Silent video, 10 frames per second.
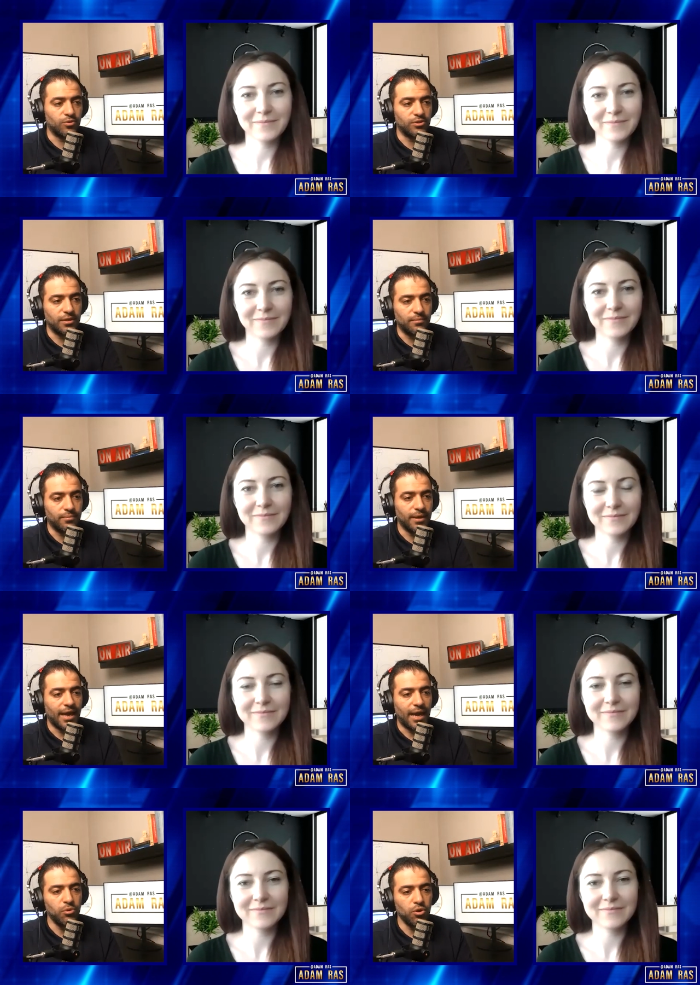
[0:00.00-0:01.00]
Speaker 1: with them.
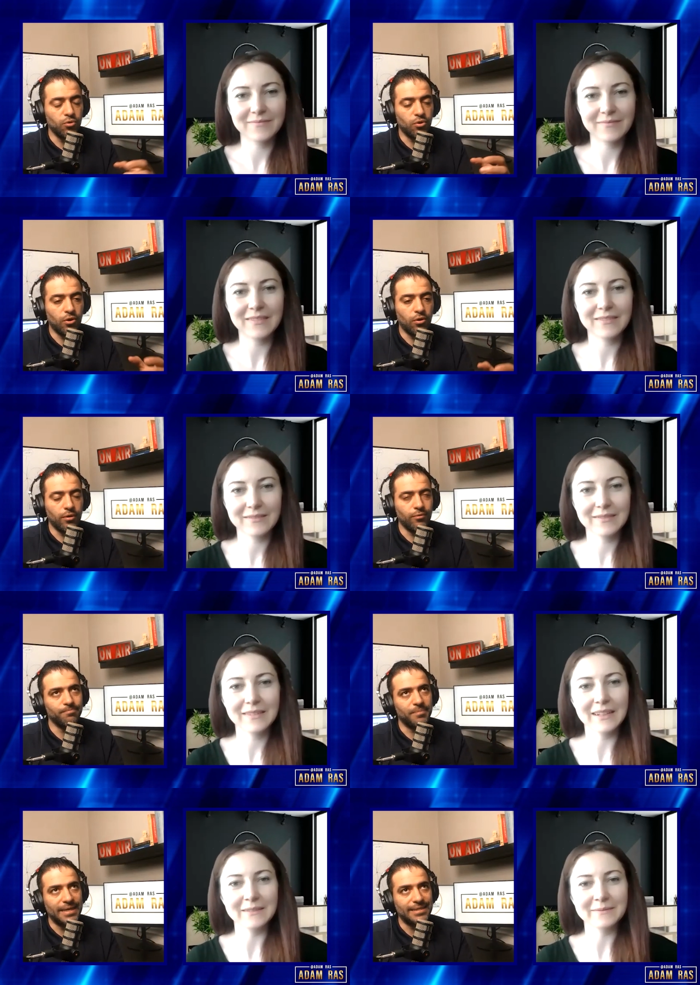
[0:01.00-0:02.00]
How you
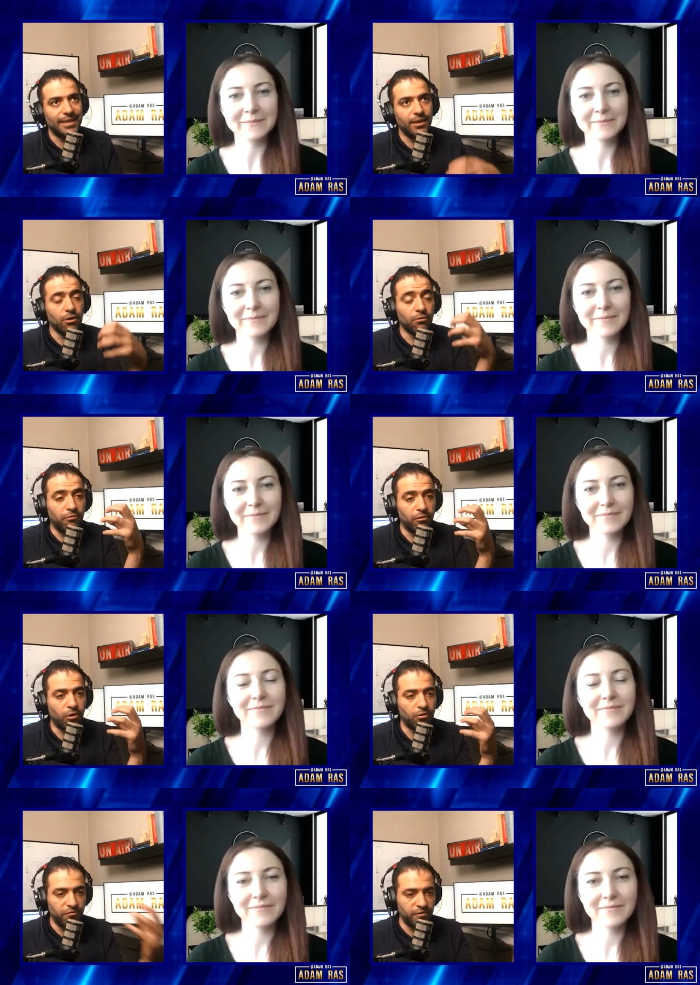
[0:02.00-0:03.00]
yeah. basically
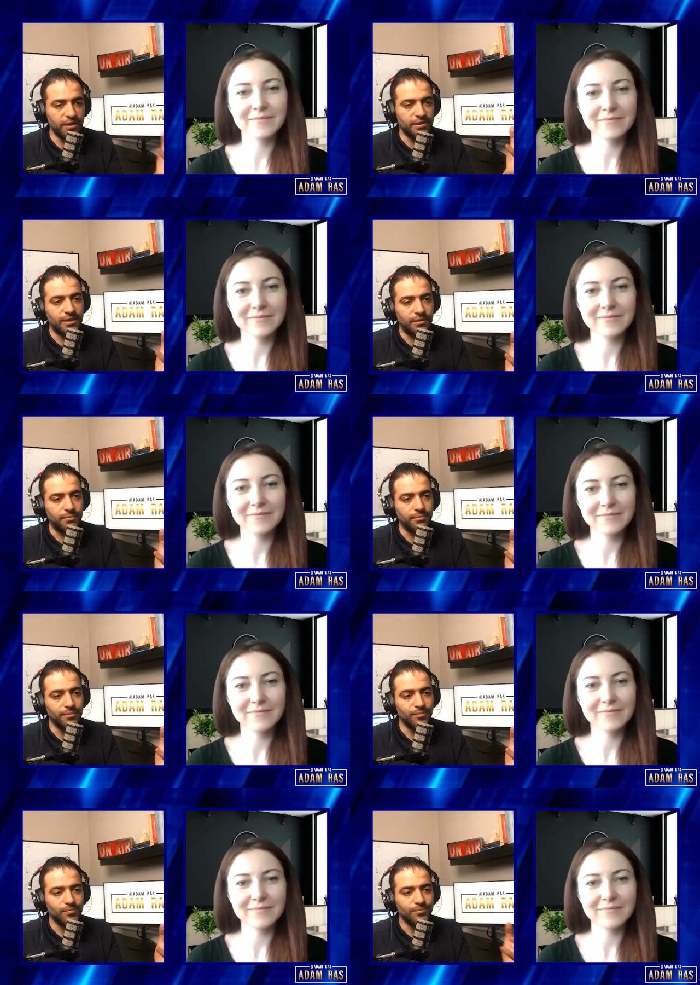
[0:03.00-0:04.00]
convince them
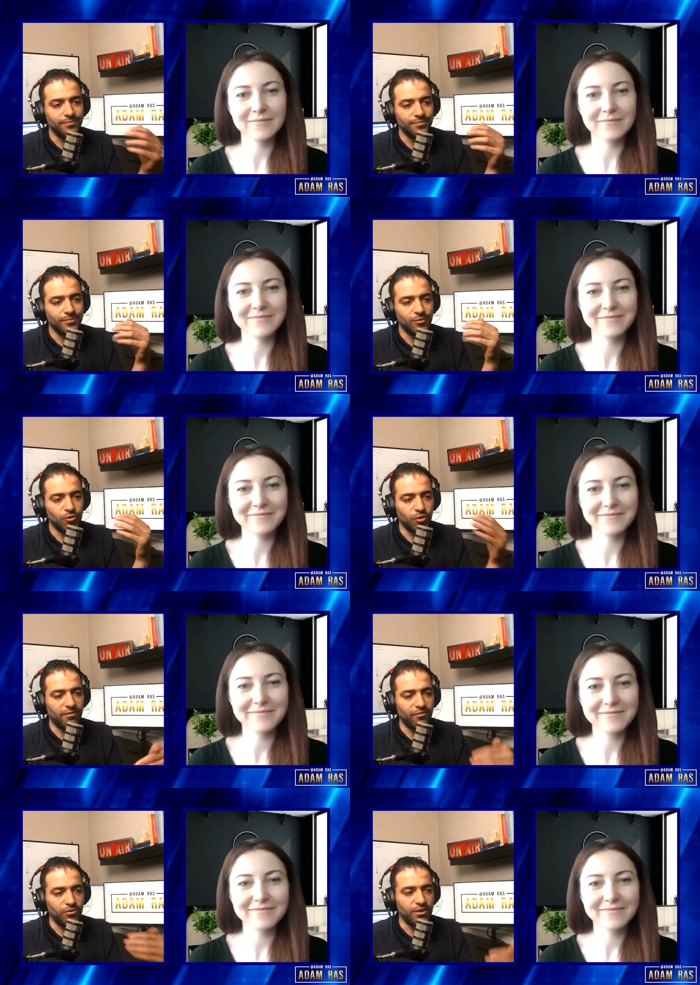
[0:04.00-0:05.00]
to
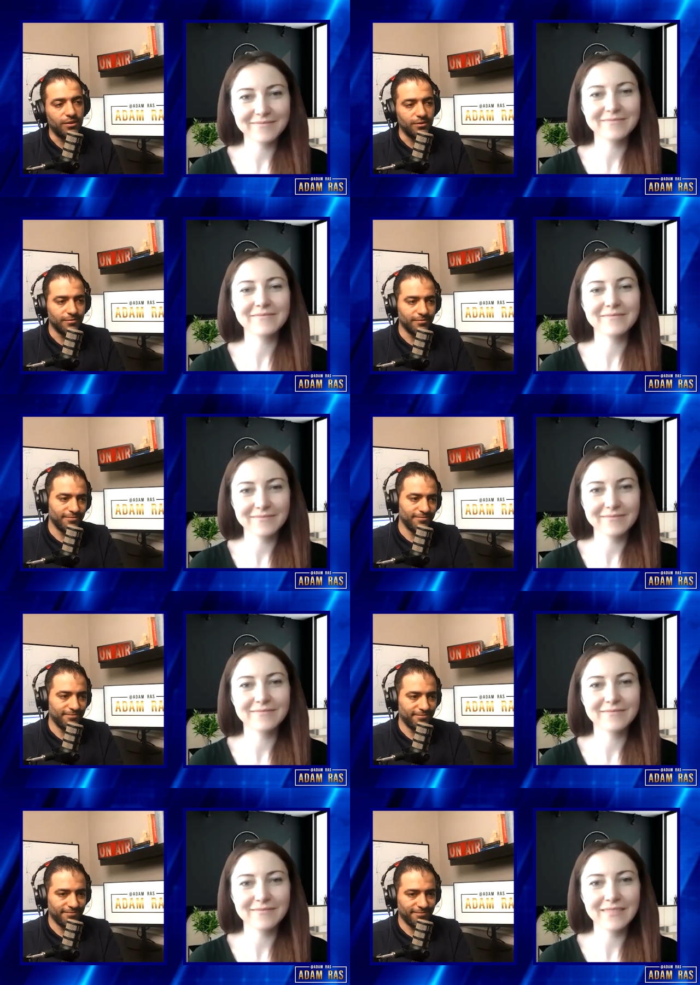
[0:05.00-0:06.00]
give you deals?
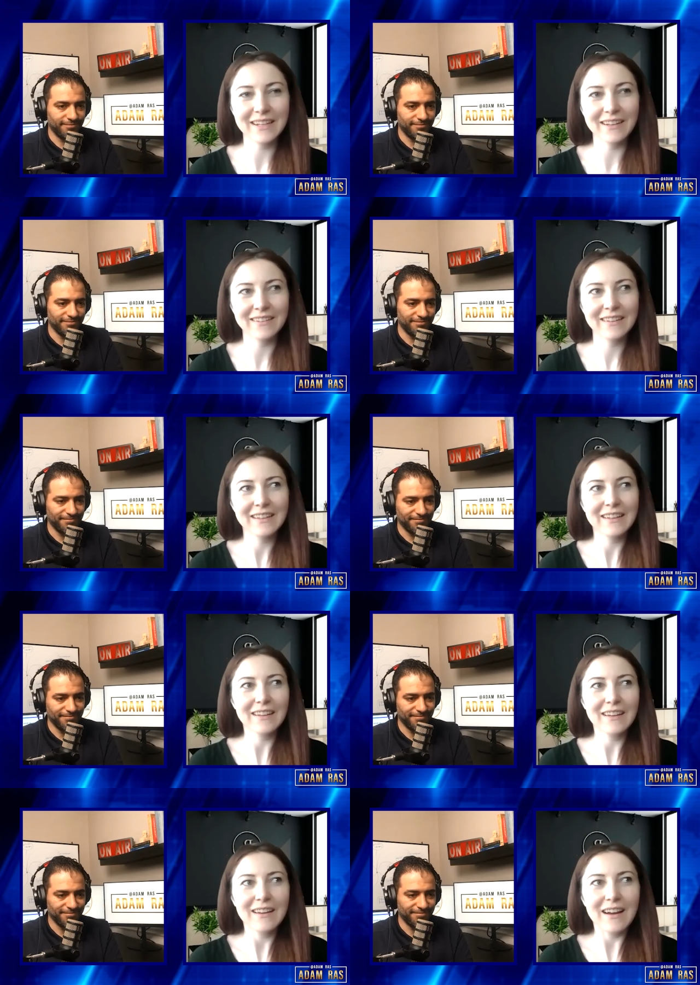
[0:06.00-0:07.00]
Speaker 2: Yeah.
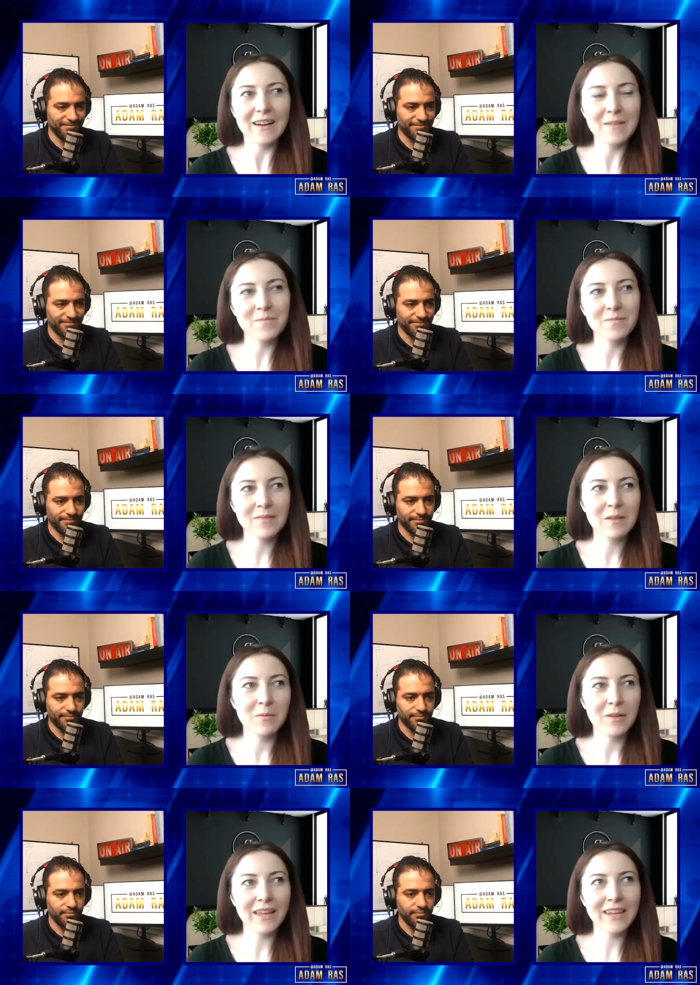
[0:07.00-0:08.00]
Um,
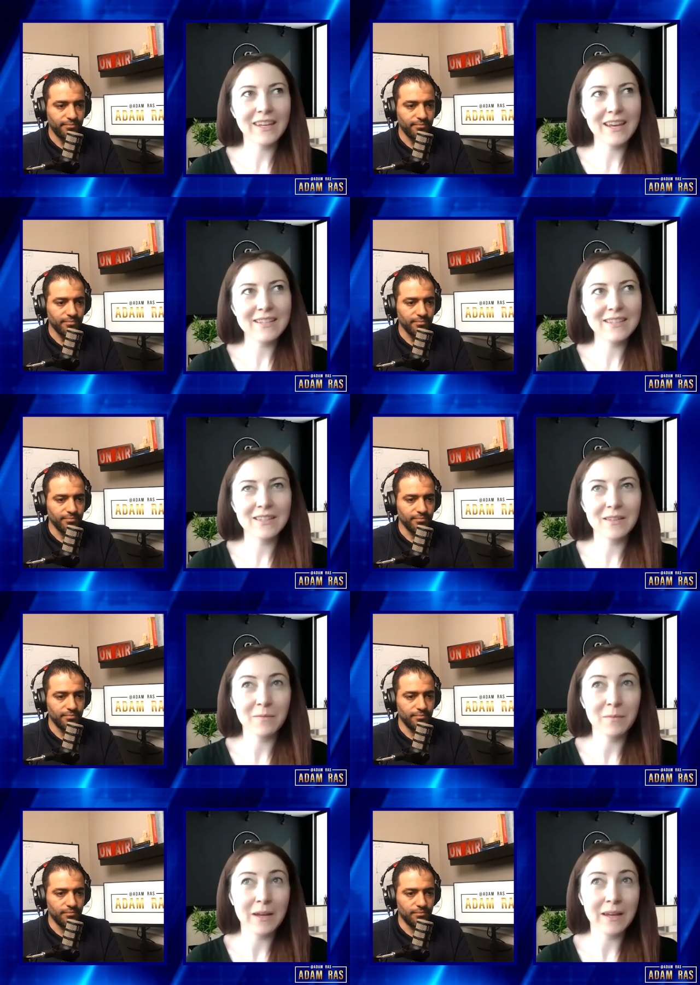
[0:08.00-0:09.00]
well, I guess
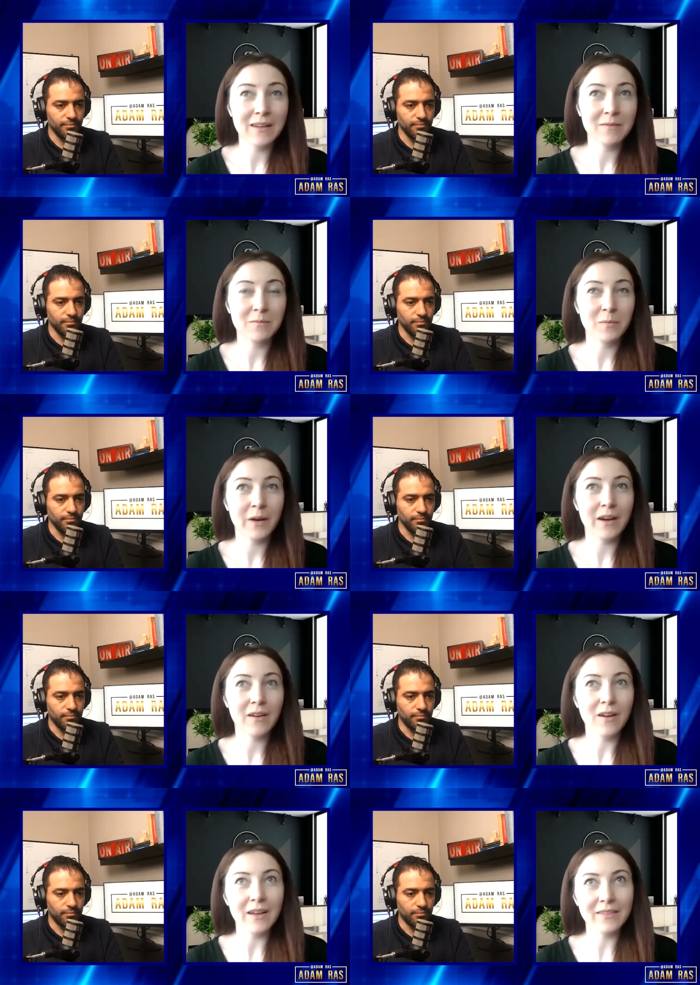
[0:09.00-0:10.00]
my where I
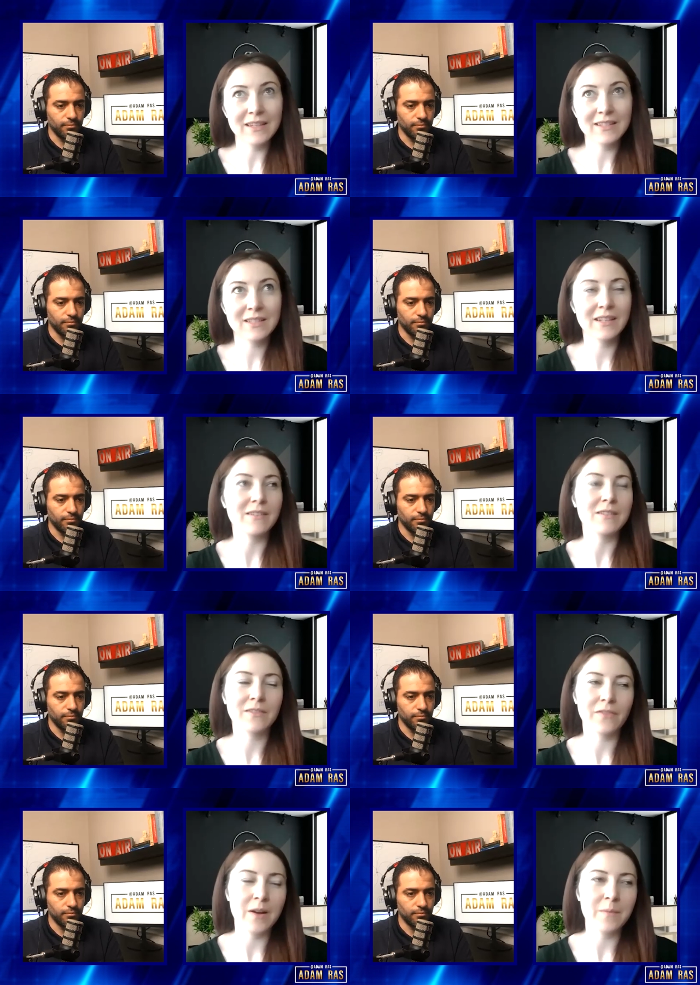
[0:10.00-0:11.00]
got these deals
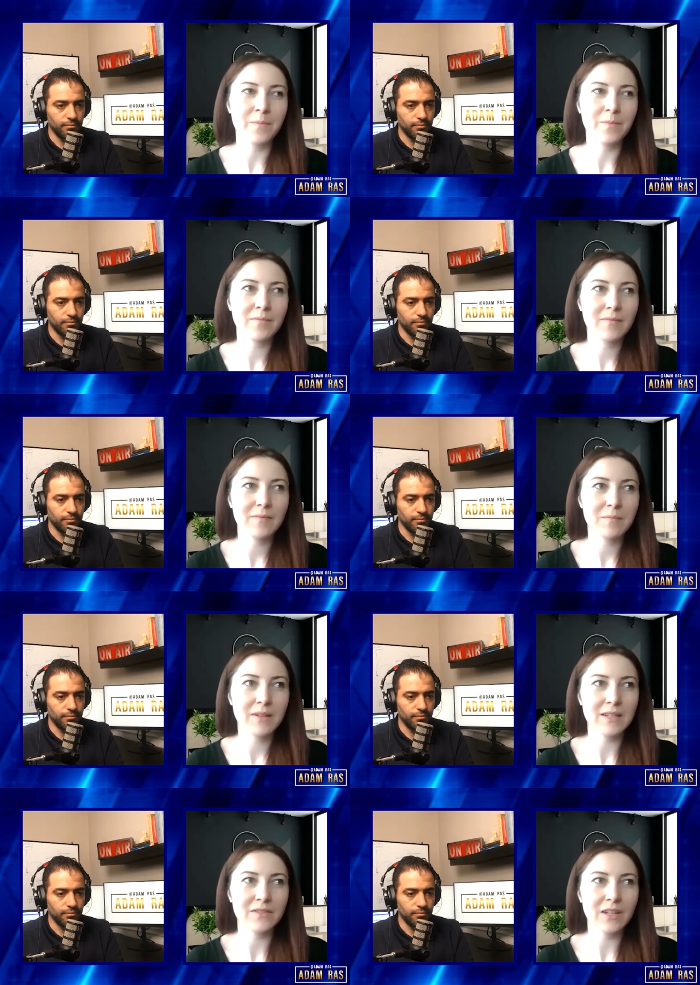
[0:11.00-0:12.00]
from because I've